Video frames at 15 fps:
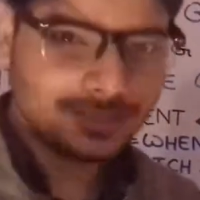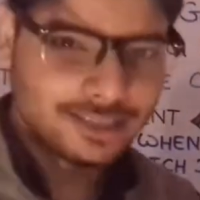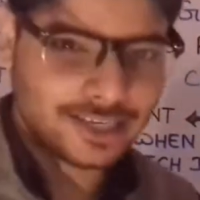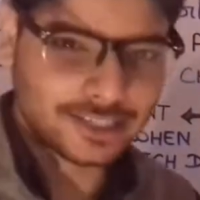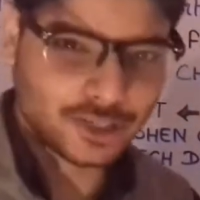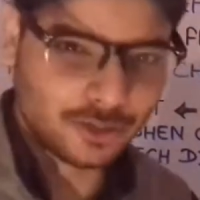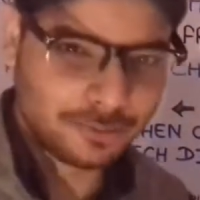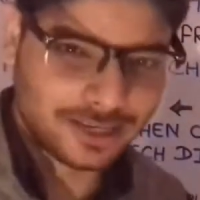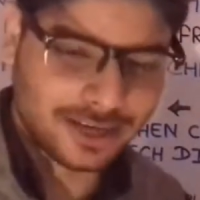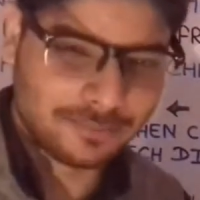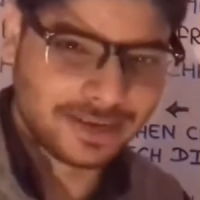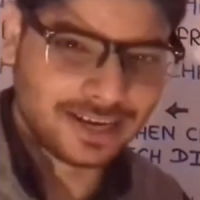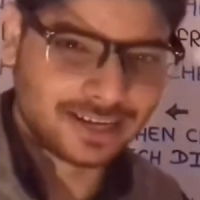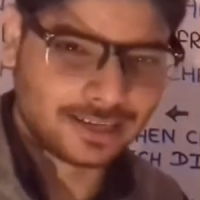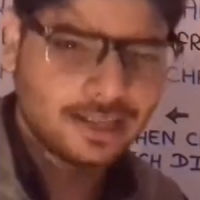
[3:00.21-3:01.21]
It will be
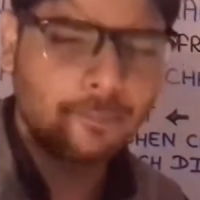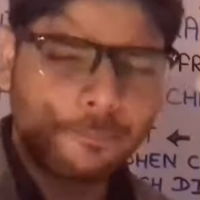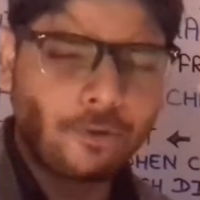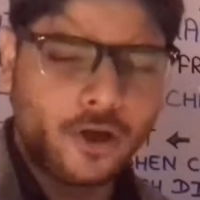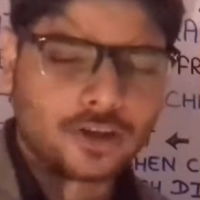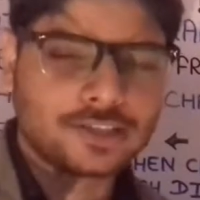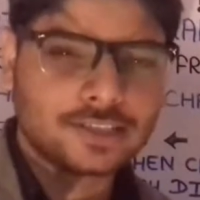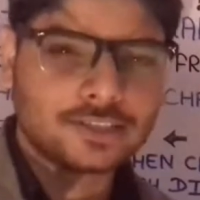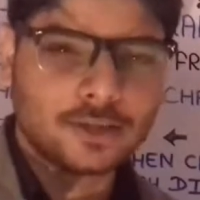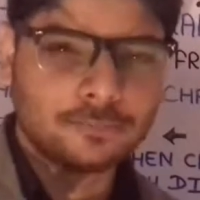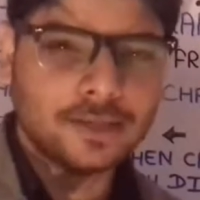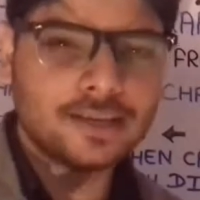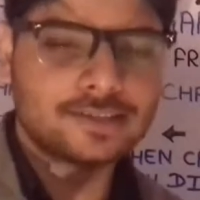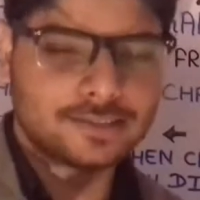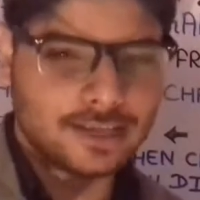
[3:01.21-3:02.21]
coming under process of
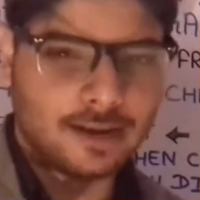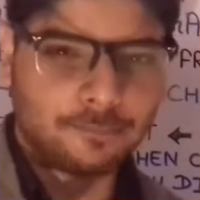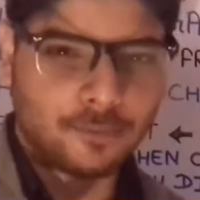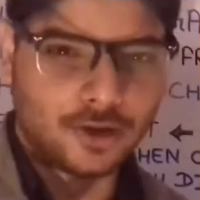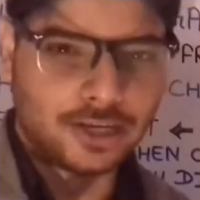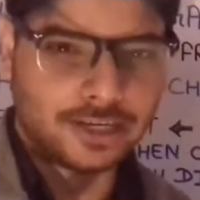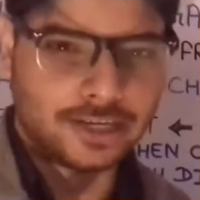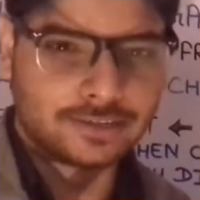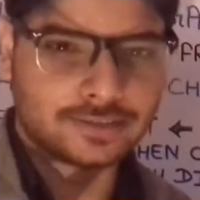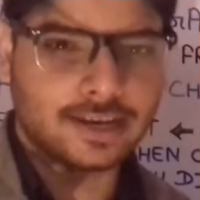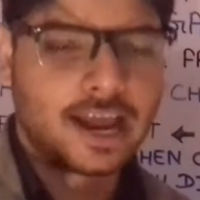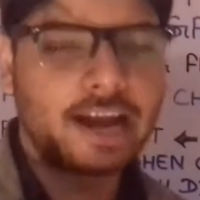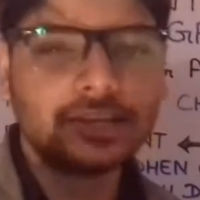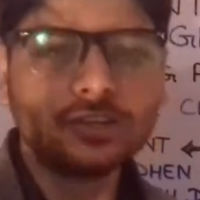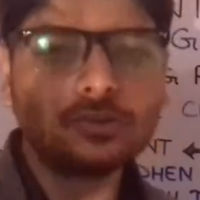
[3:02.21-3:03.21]
the self-pollination.
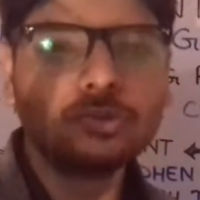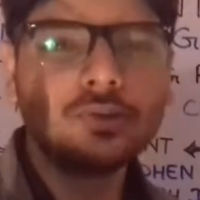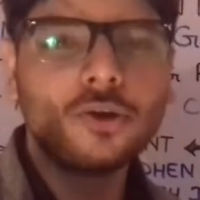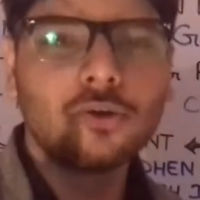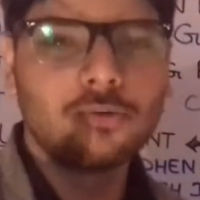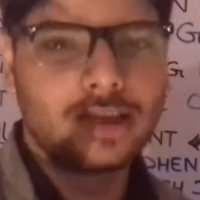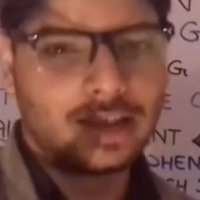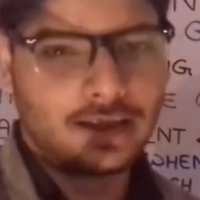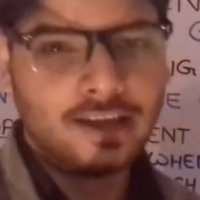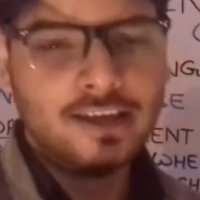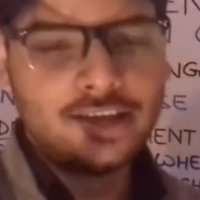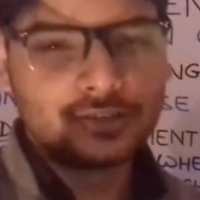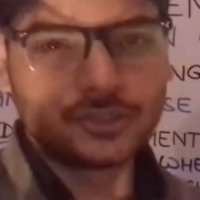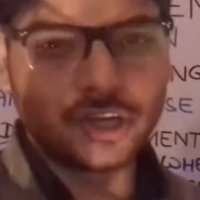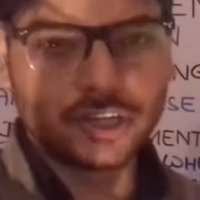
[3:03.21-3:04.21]
And you know well.
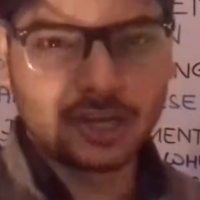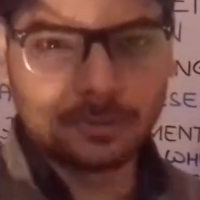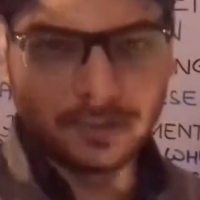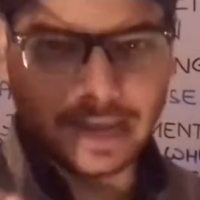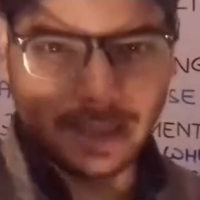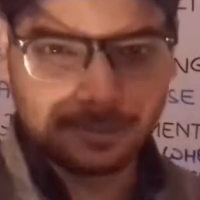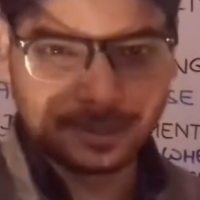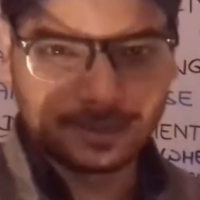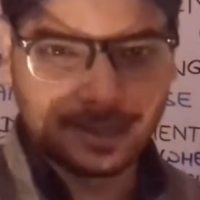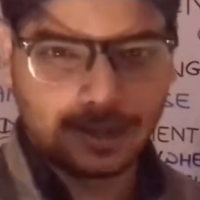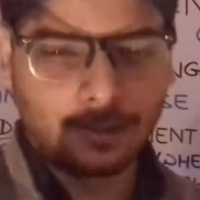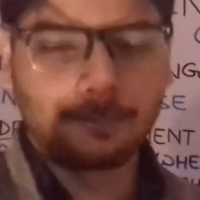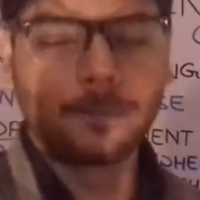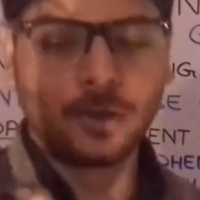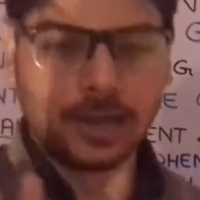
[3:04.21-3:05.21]
So it will be having
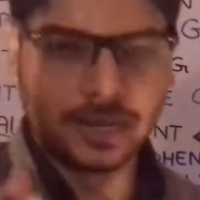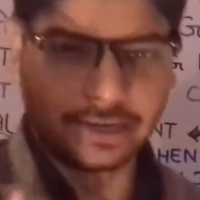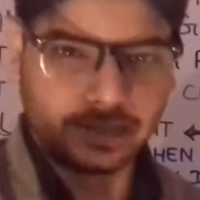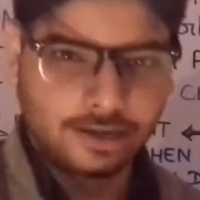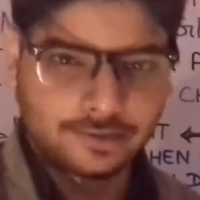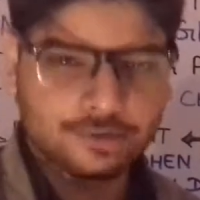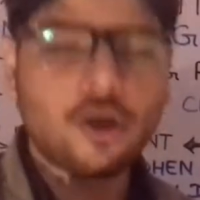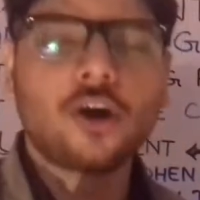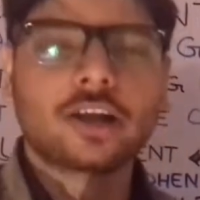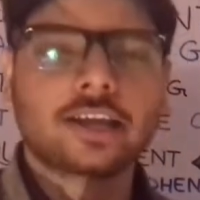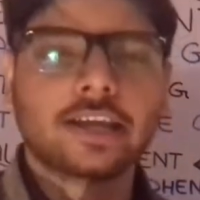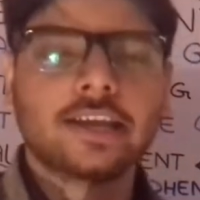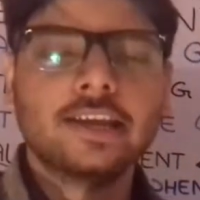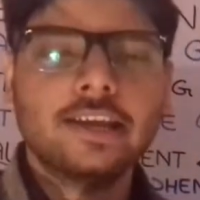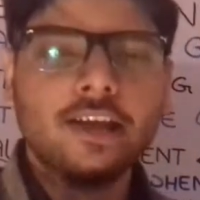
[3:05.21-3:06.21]
the pollen grains.
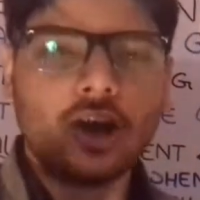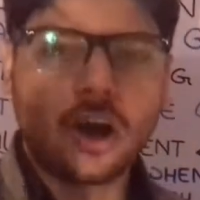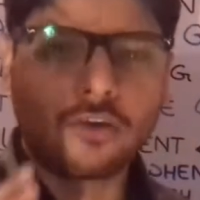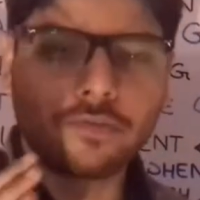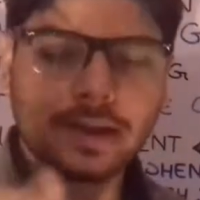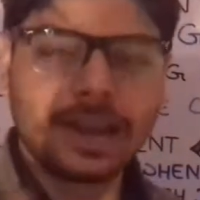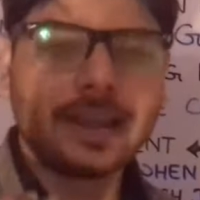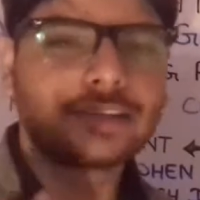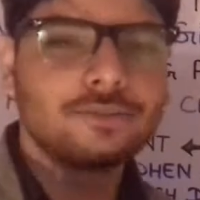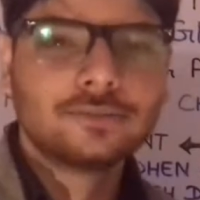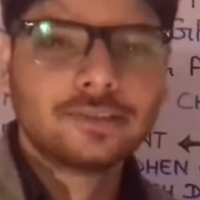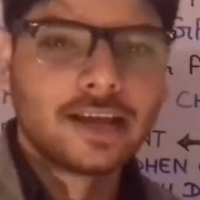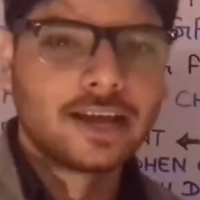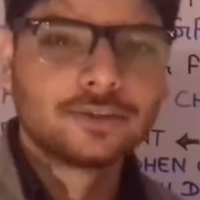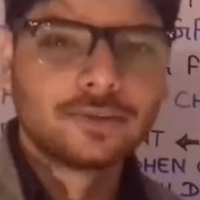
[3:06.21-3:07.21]
Okay. Often
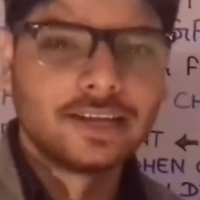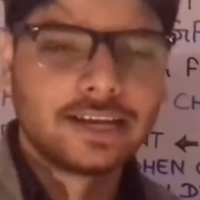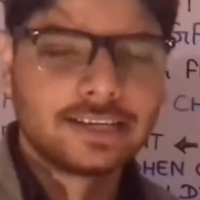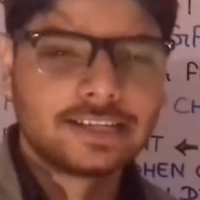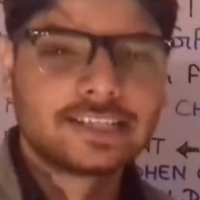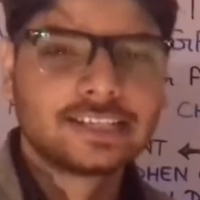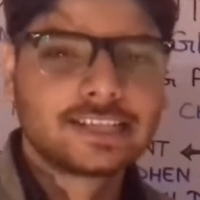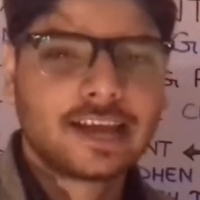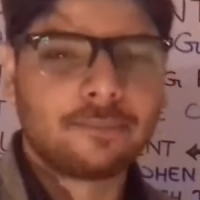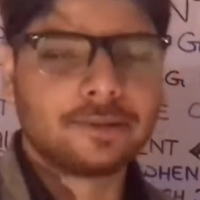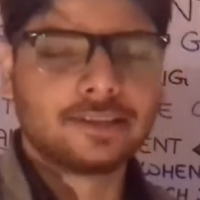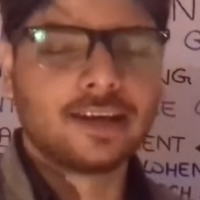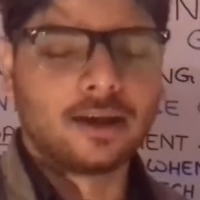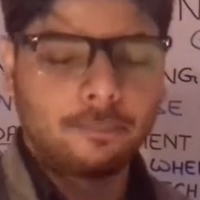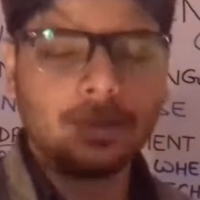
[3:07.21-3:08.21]
as well as it is having
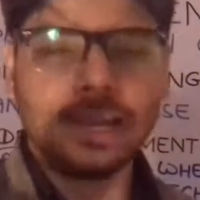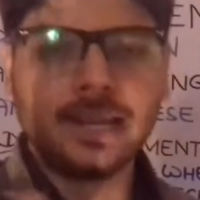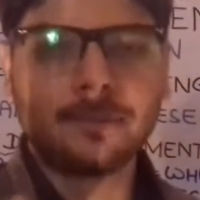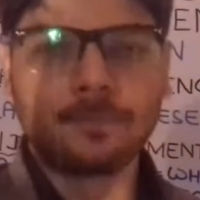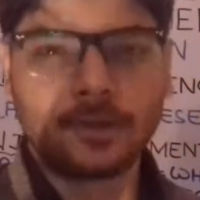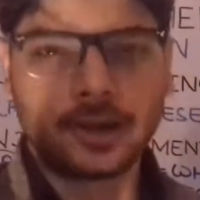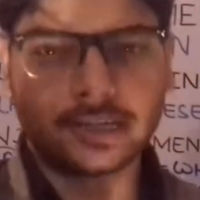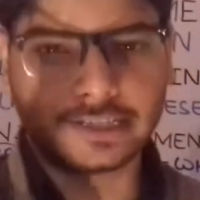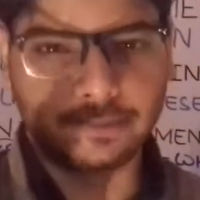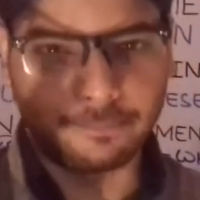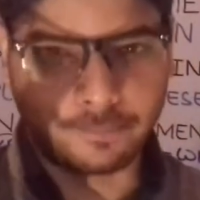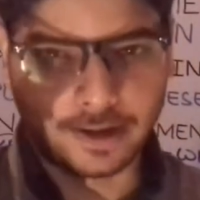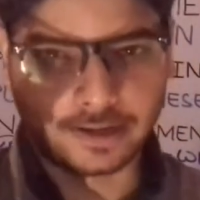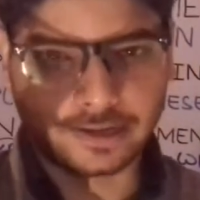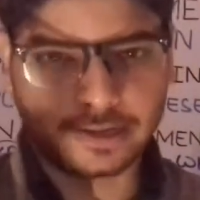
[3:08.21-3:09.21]
the male reproductive
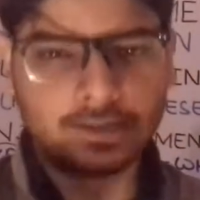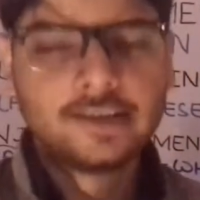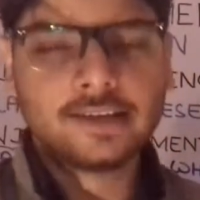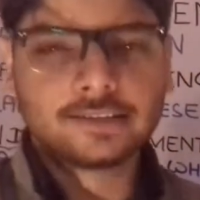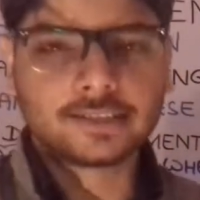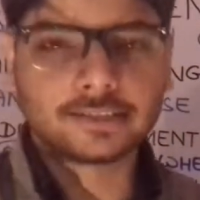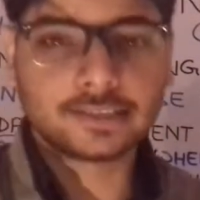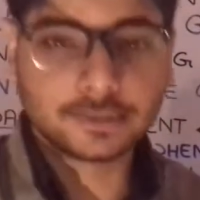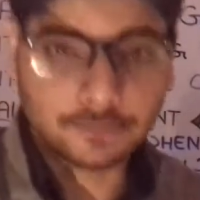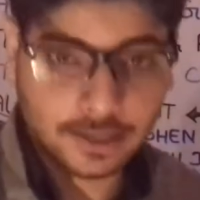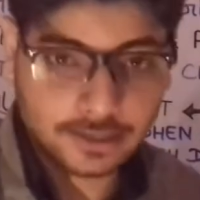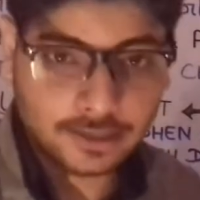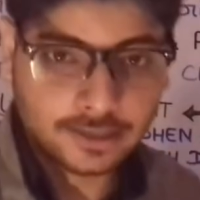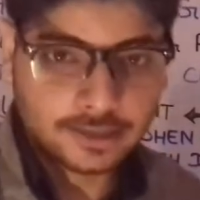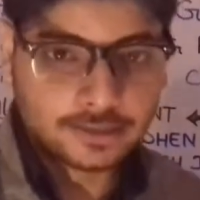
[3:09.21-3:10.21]
part. Such as
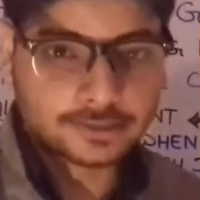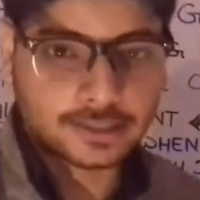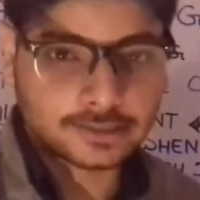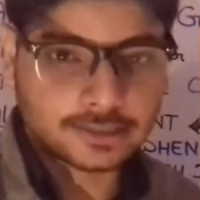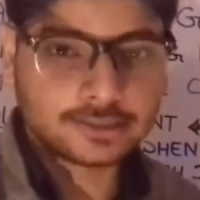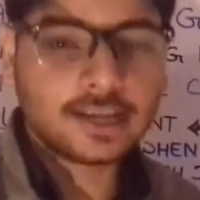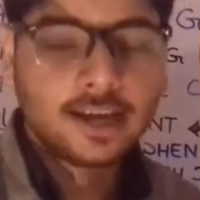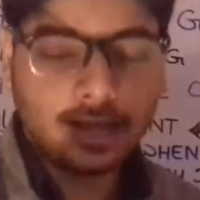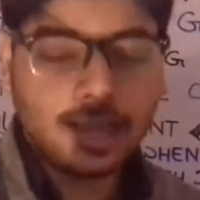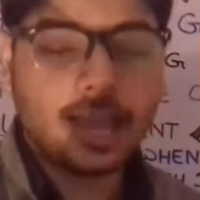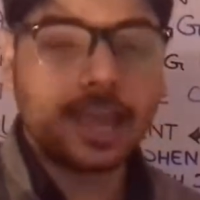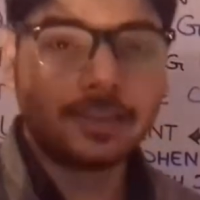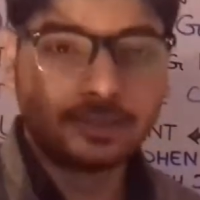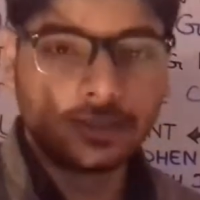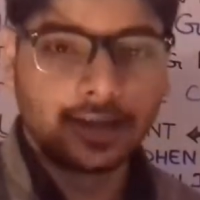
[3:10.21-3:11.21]
what? Such as the
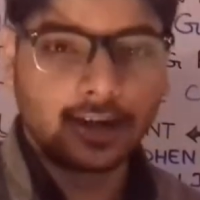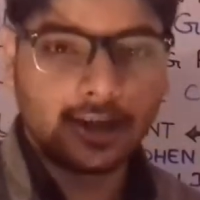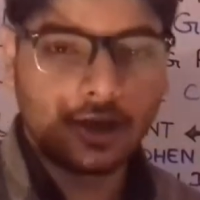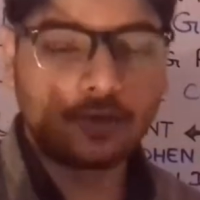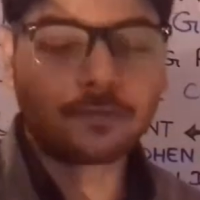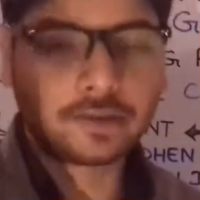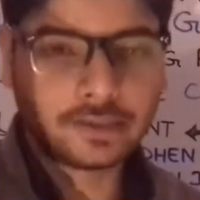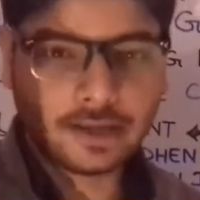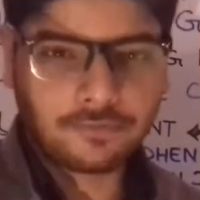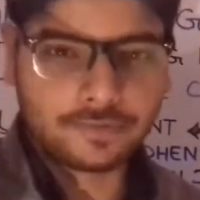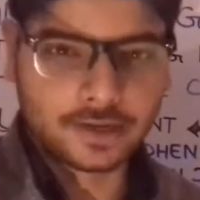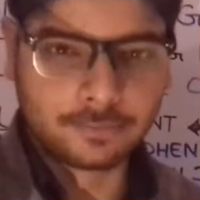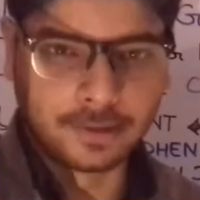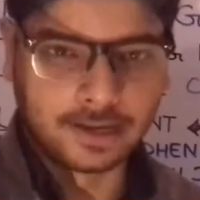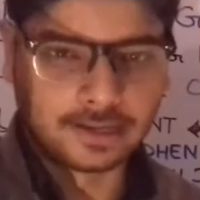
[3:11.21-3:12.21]
anther. Often the
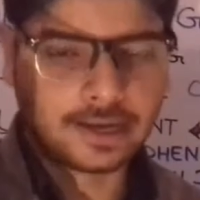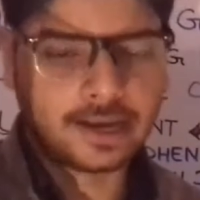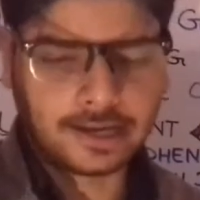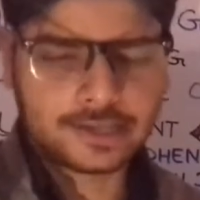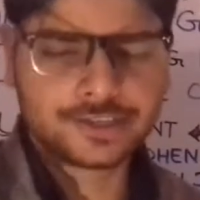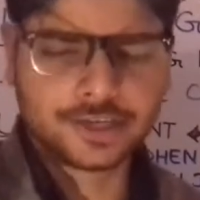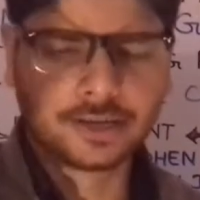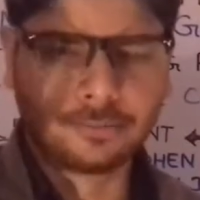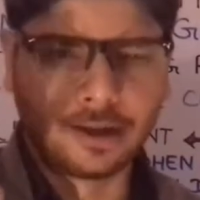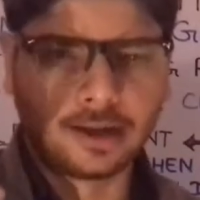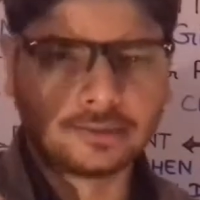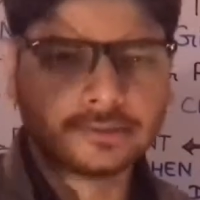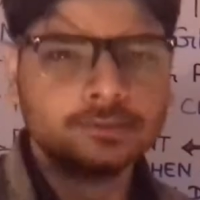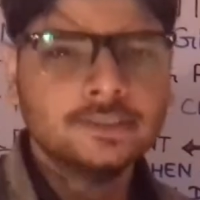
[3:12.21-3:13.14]
female stigma.